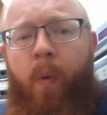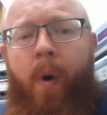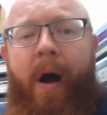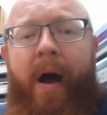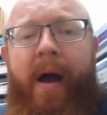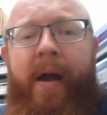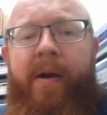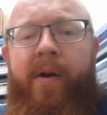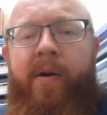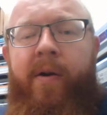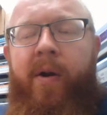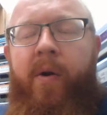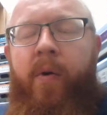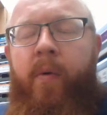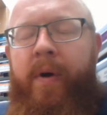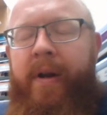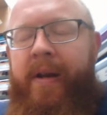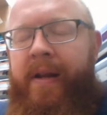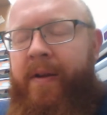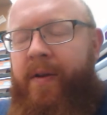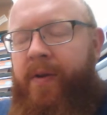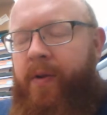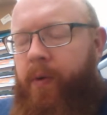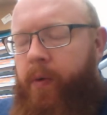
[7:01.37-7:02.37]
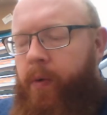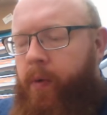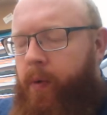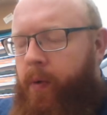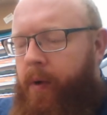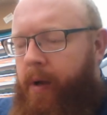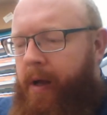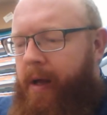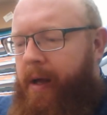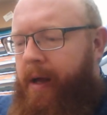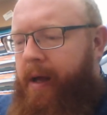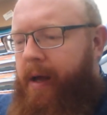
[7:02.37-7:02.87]
why you're going into
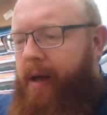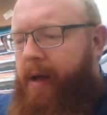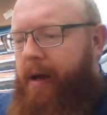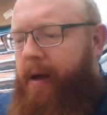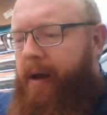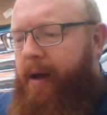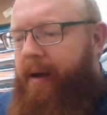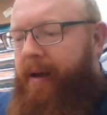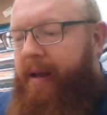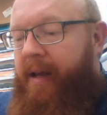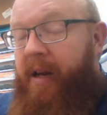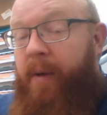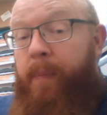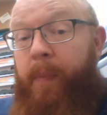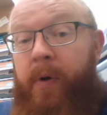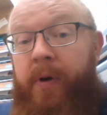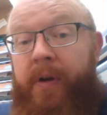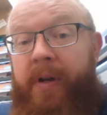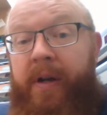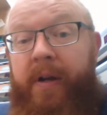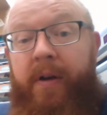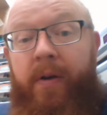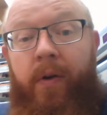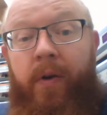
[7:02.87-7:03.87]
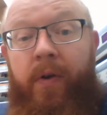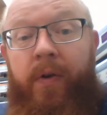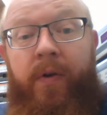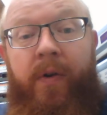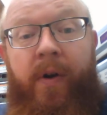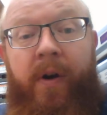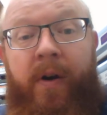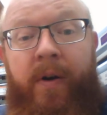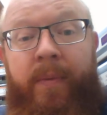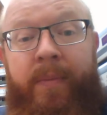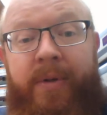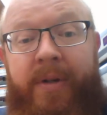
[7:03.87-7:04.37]
any particular
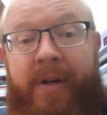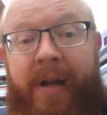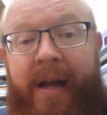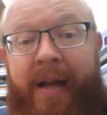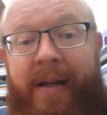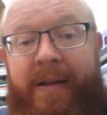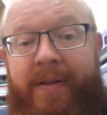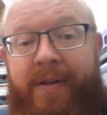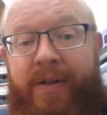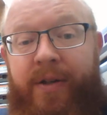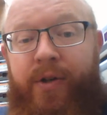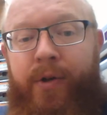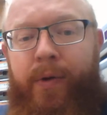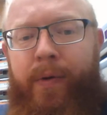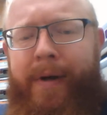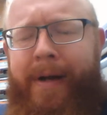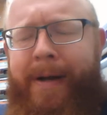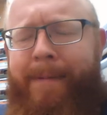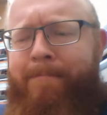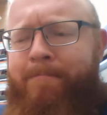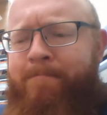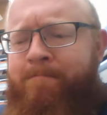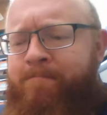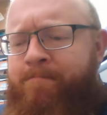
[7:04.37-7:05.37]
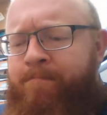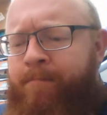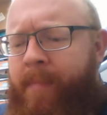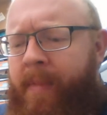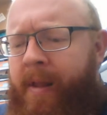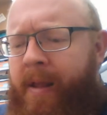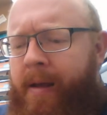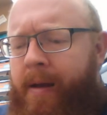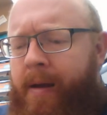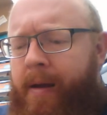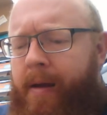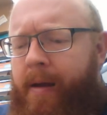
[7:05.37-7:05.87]
circumstance that you're in.
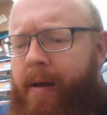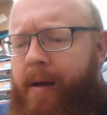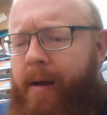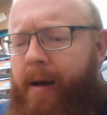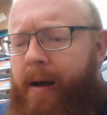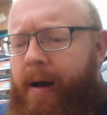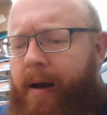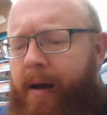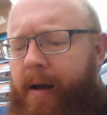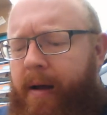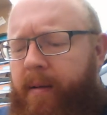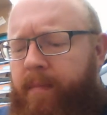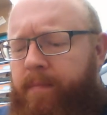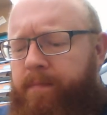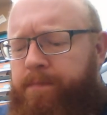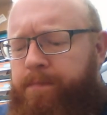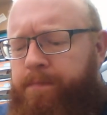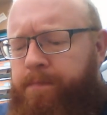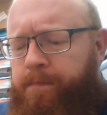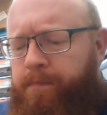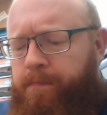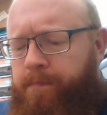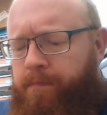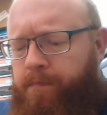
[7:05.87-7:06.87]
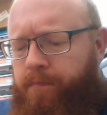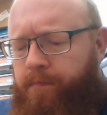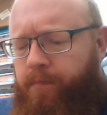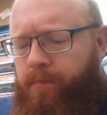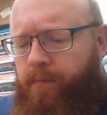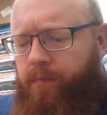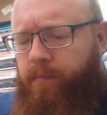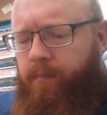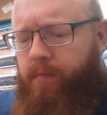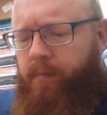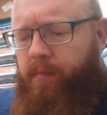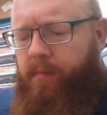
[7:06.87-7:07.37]
And
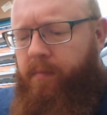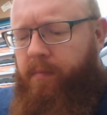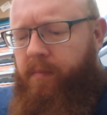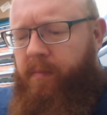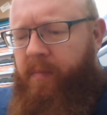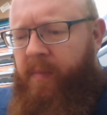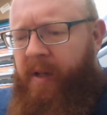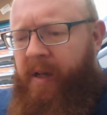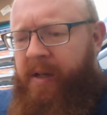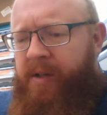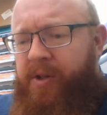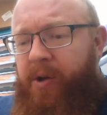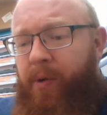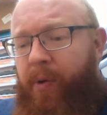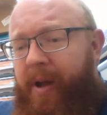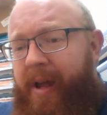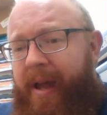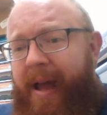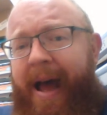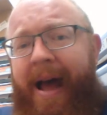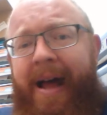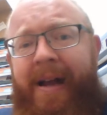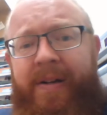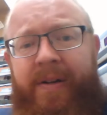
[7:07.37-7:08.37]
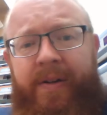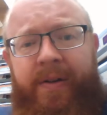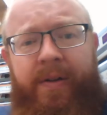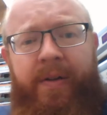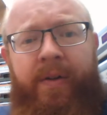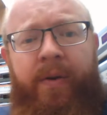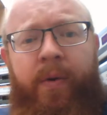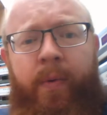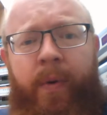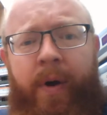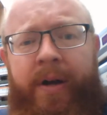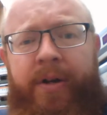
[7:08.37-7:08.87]
so he asked
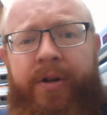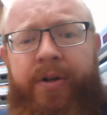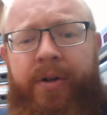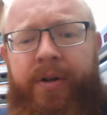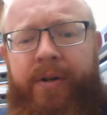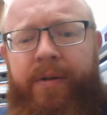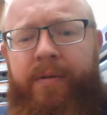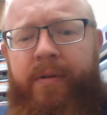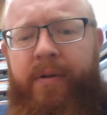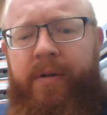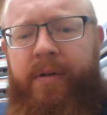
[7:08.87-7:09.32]
the question,